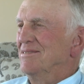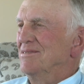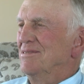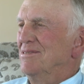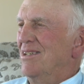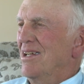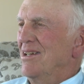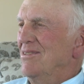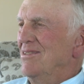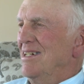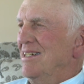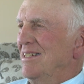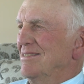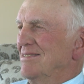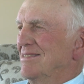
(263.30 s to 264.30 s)
run
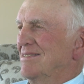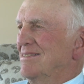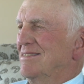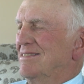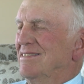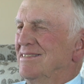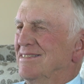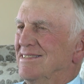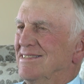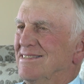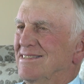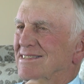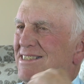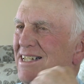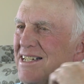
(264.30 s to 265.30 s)
around and
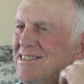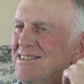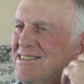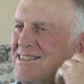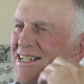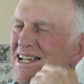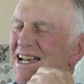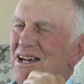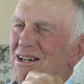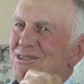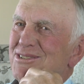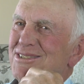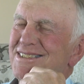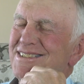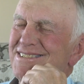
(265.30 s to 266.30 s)
chase the
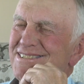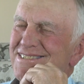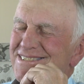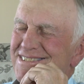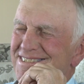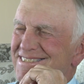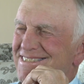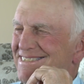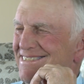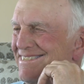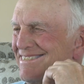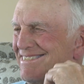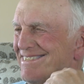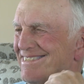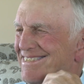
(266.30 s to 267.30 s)
cows
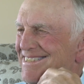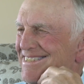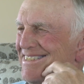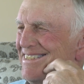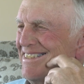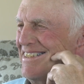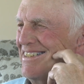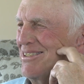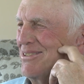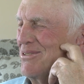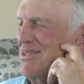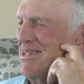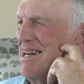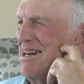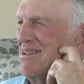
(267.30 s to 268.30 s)
that
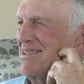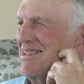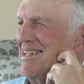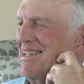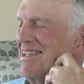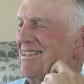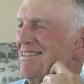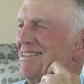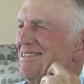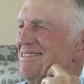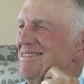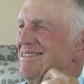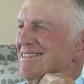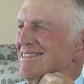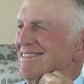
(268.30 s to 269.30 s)
were out there and
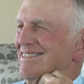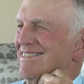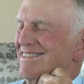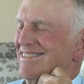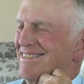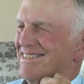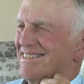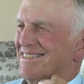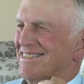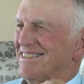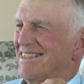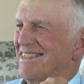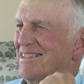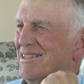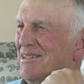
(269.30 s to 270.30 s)

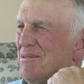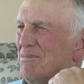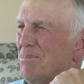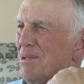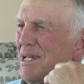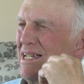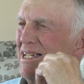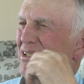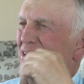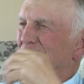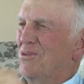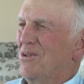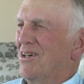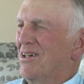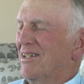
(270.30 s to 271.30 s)
play in the
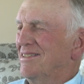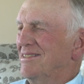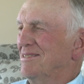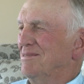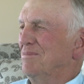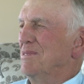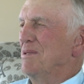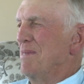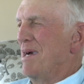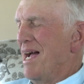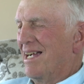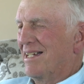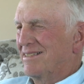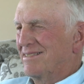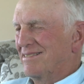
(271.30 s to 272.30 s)
water and be
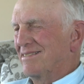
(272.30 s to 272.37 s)
back